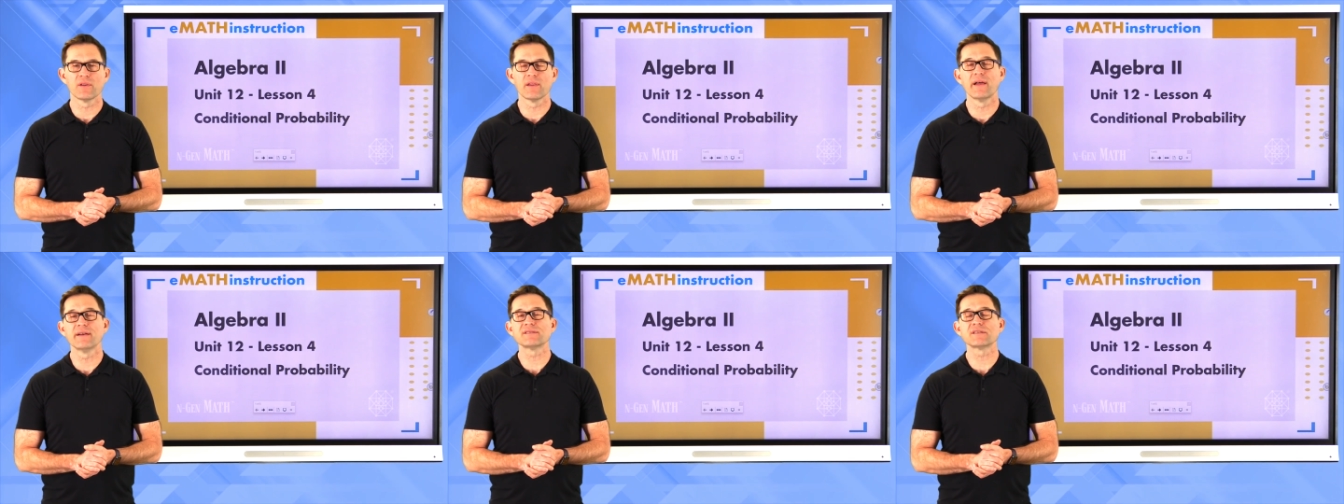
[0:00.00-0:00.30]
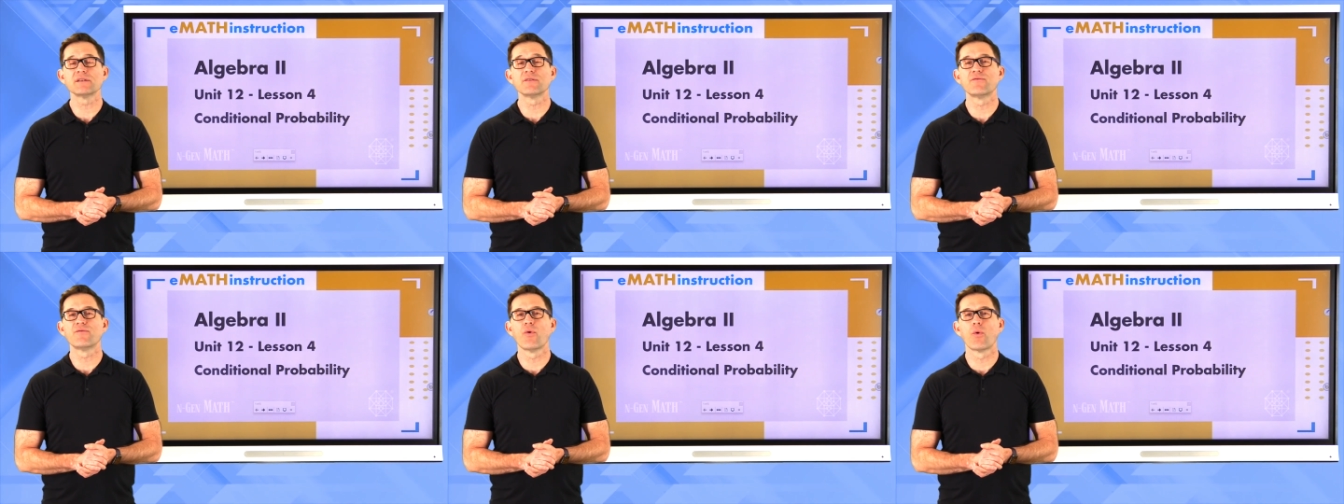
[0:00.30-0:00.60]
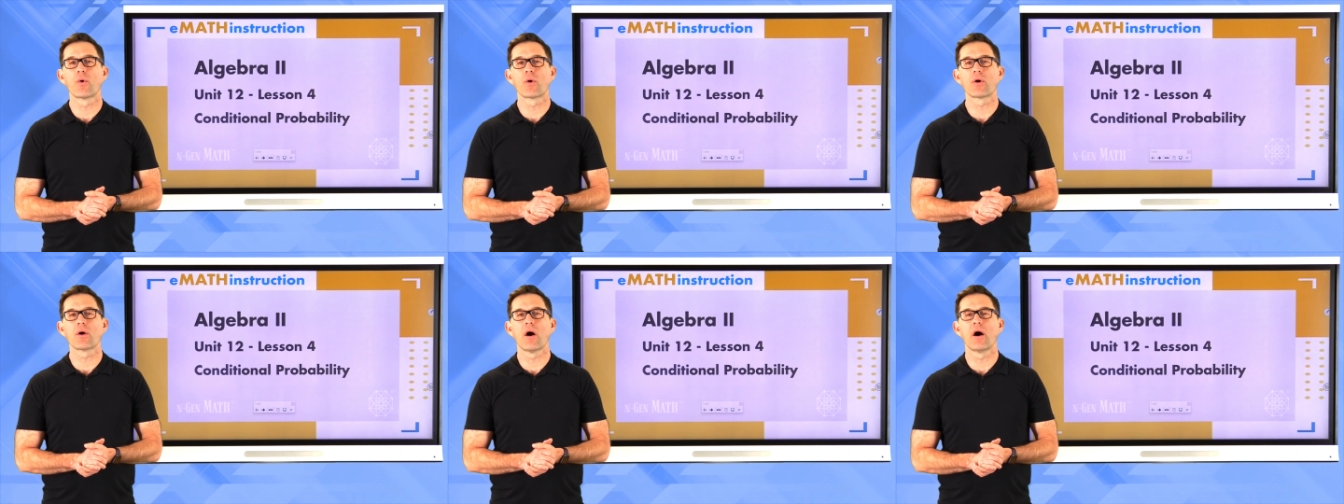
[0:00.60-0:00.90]
Lesson
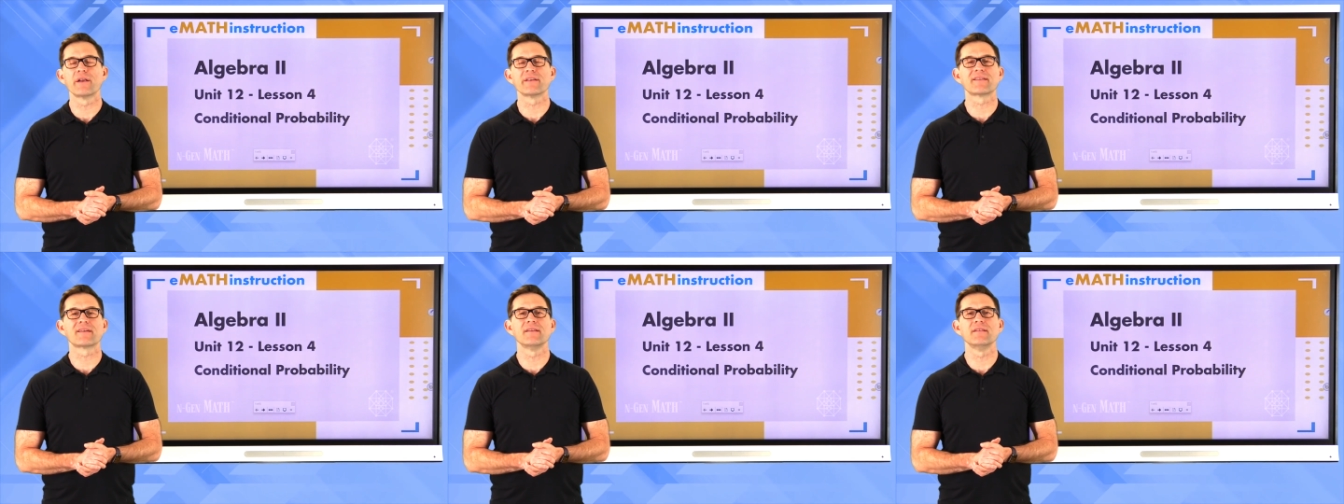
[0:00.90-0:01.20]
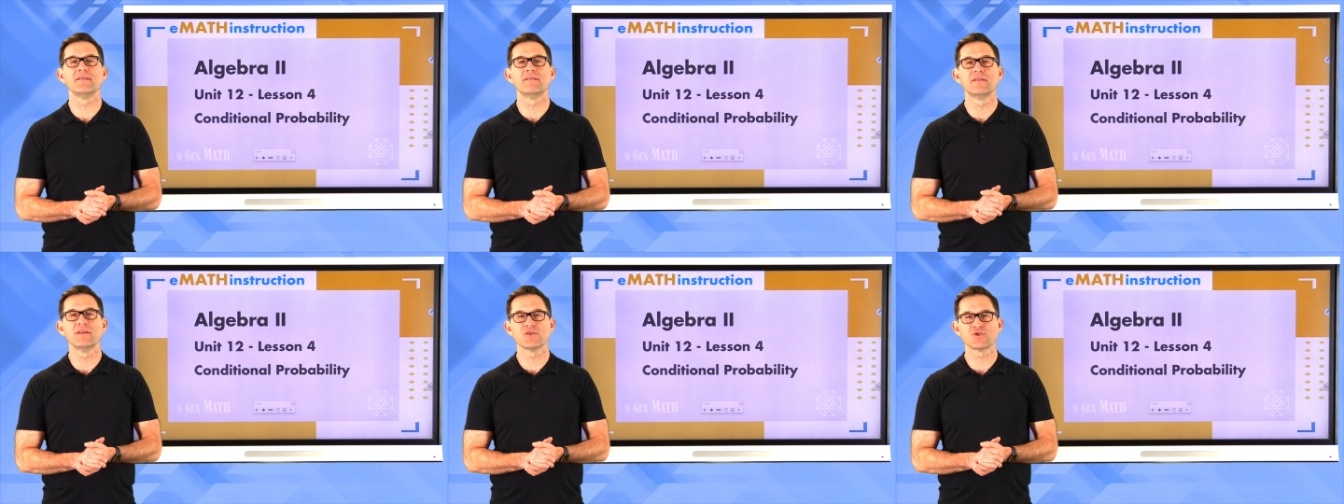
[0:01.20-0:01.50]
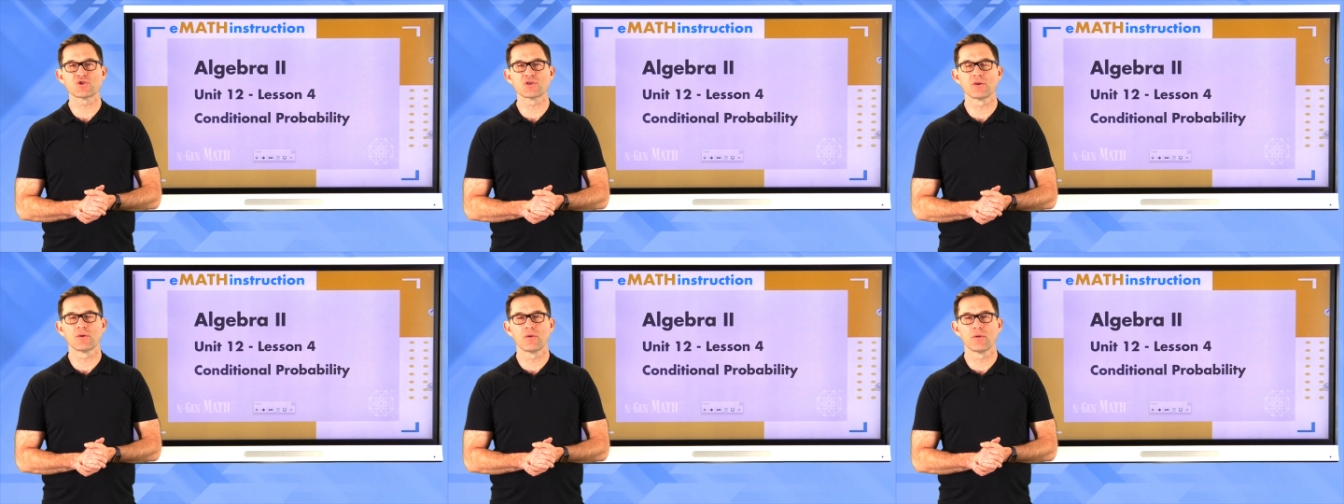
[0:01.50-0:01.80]
4 on
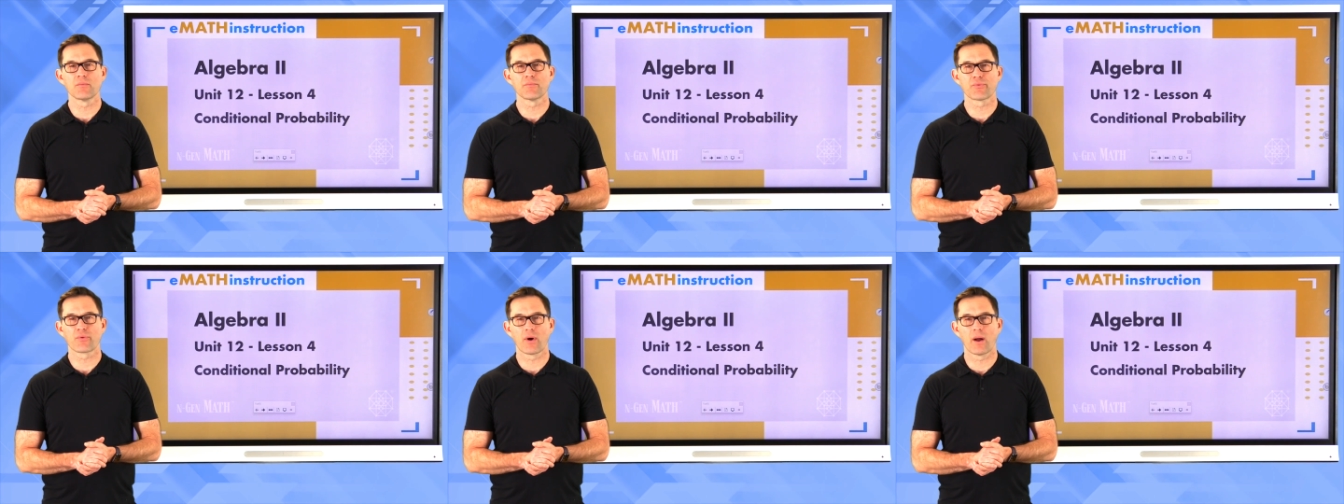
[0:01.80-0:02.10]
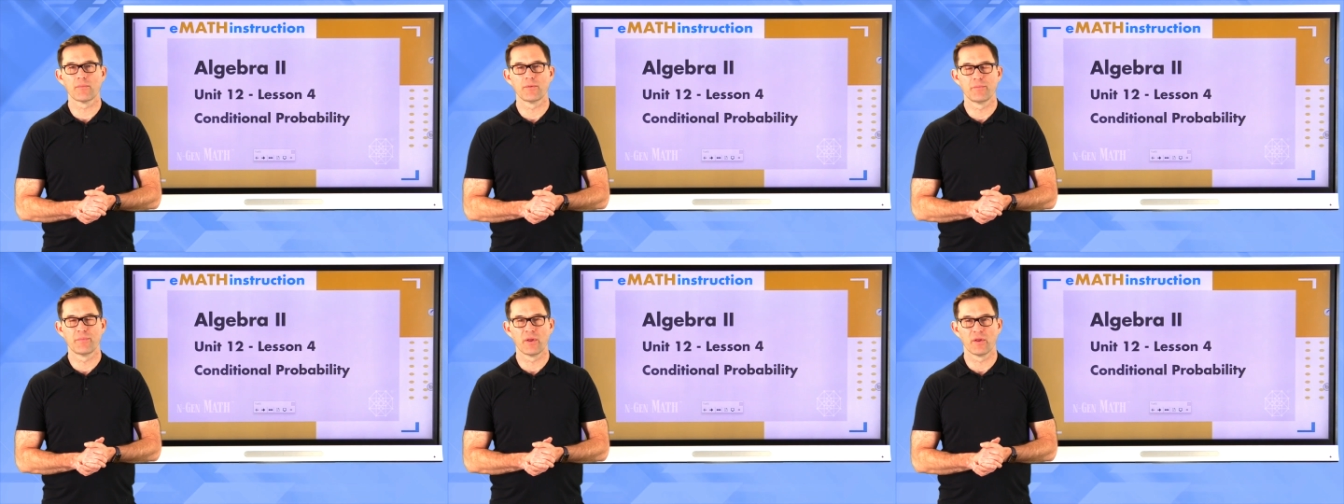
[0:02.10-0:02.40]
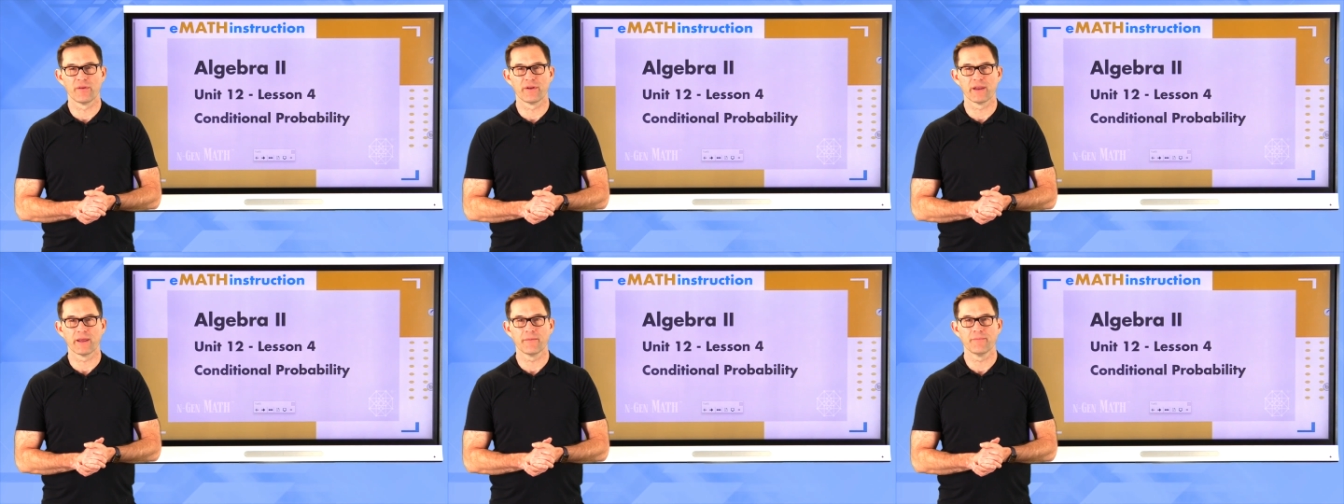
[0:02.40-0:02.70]
Conditional
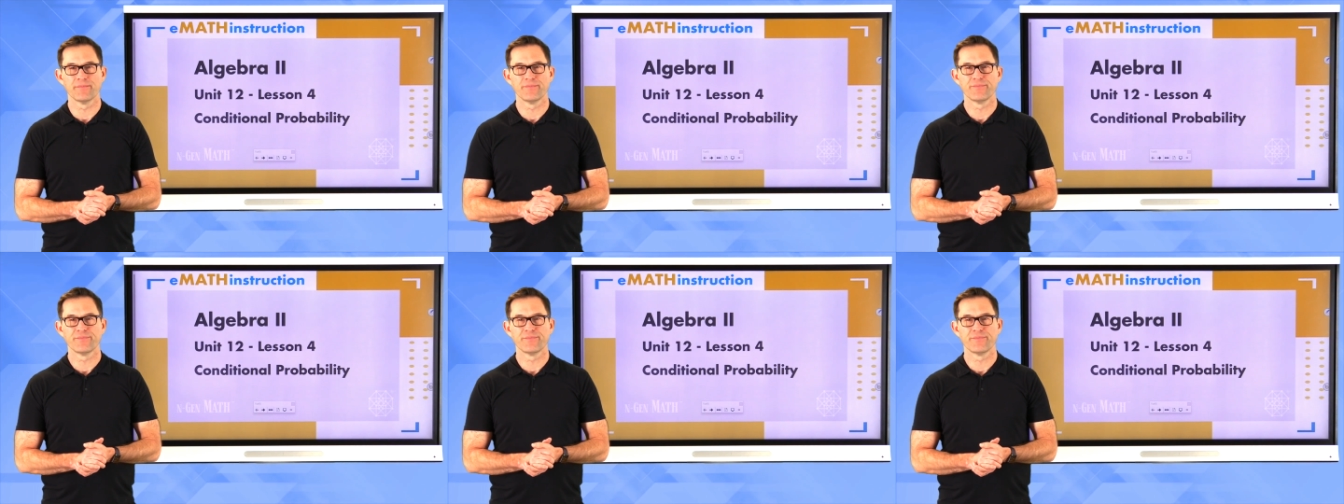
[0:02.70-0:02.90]
Probability.